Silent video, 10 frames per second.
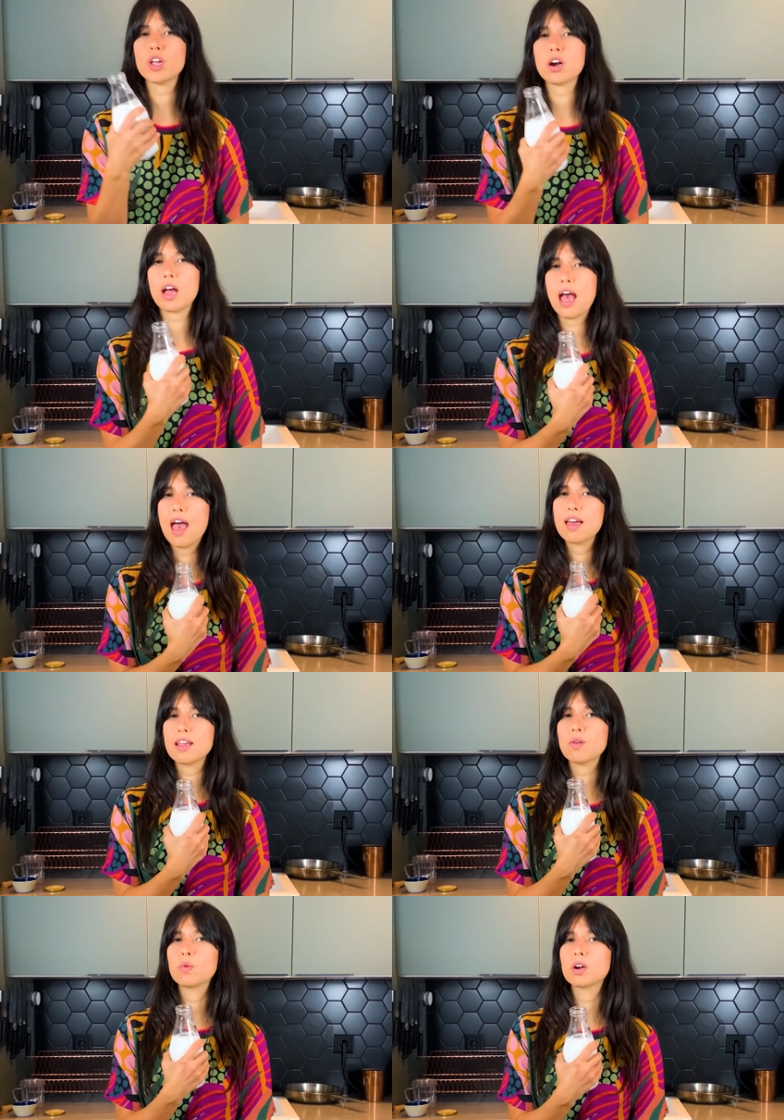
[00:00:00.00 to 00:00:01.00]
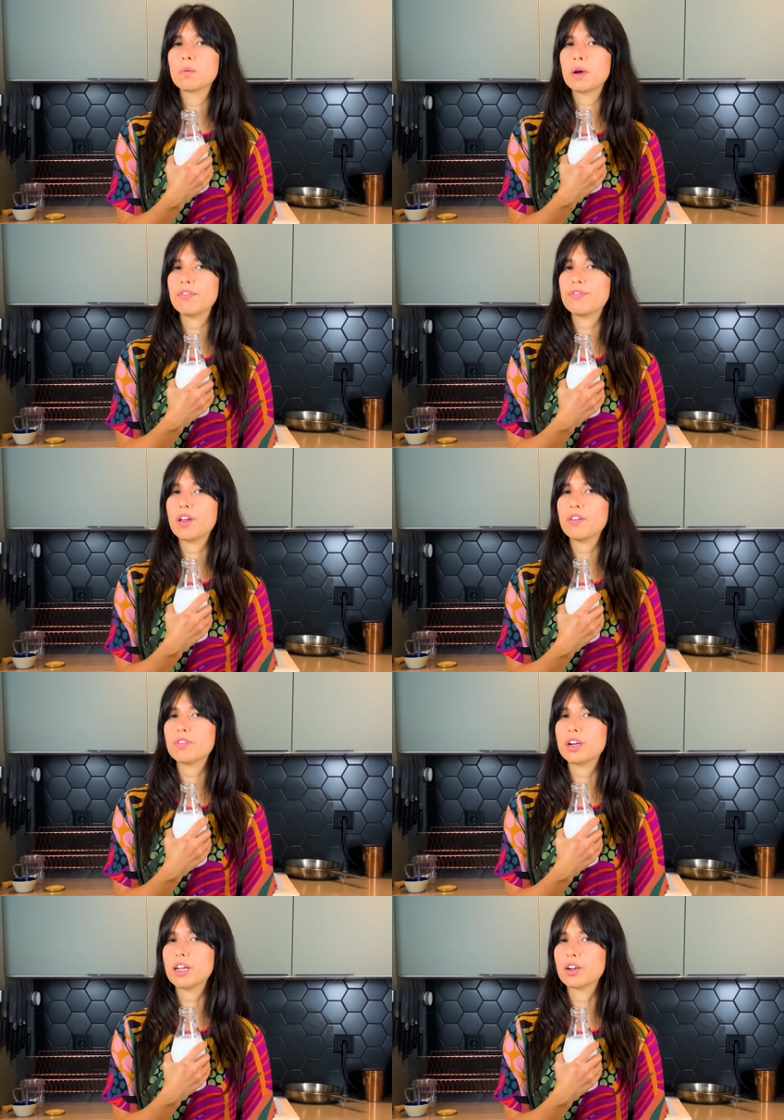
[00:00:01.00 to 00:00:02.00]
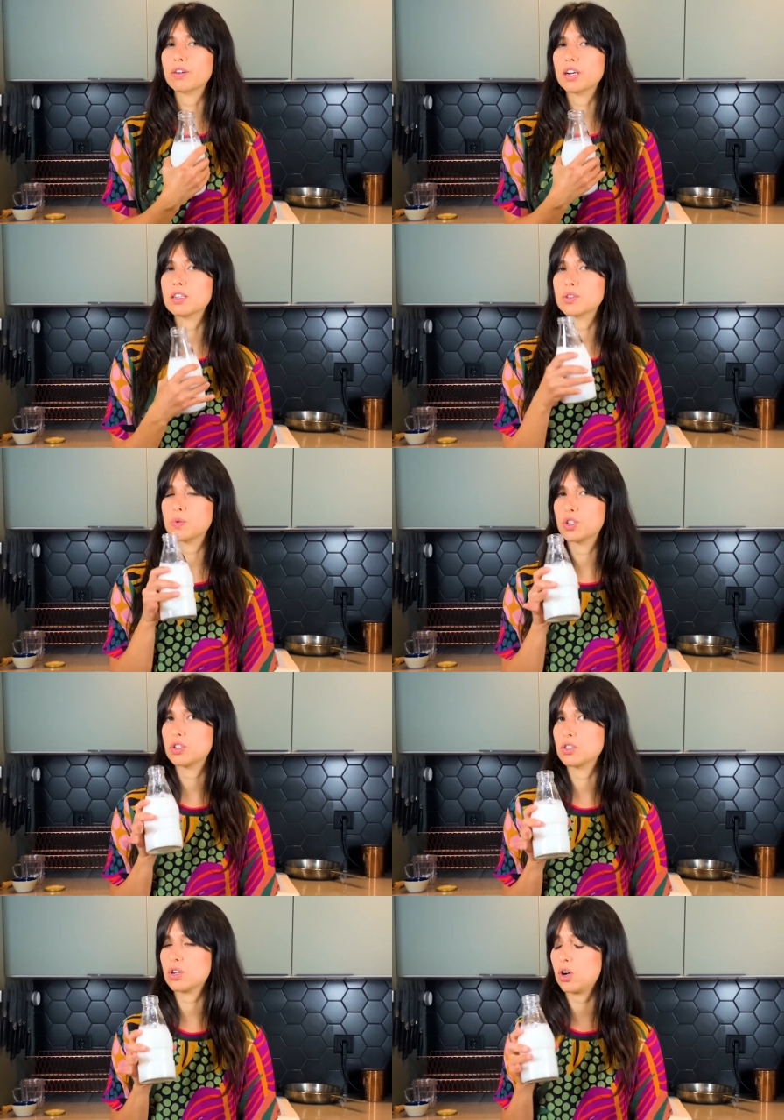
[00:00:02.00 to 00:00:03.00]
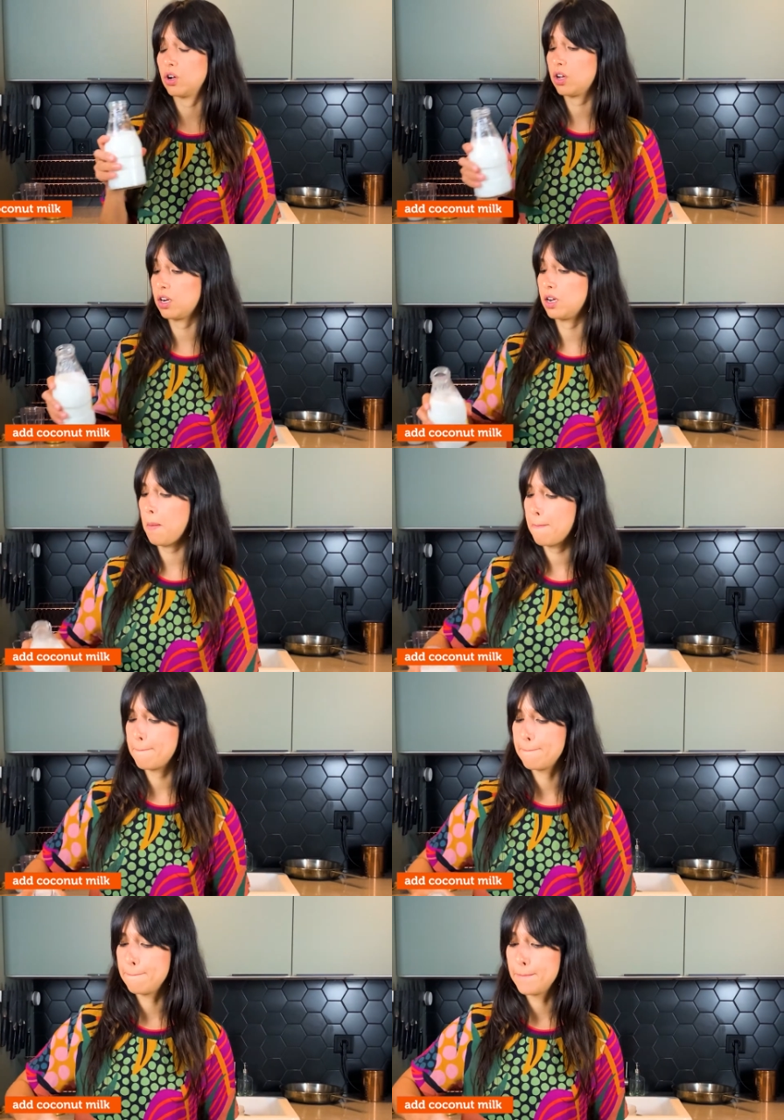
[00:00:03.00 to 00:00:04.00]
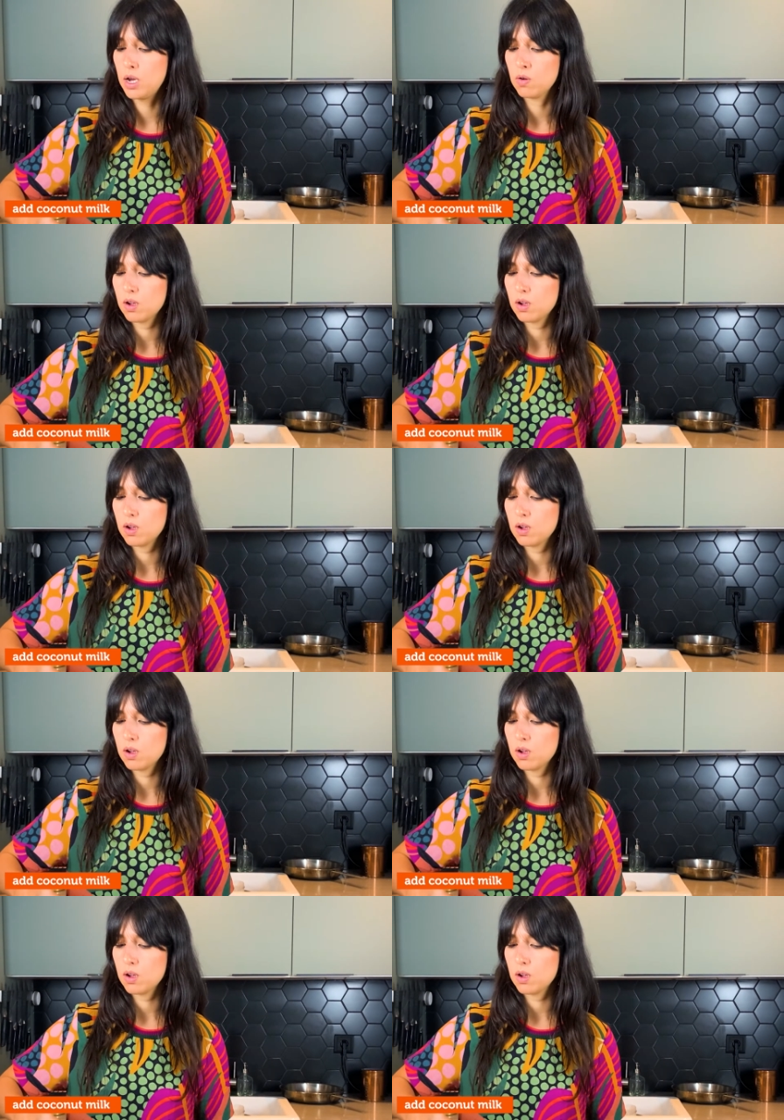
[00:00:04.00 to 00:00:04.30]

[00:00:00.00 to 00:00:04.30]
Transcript: are adding one of my favorite ingredients, which is coconut milk.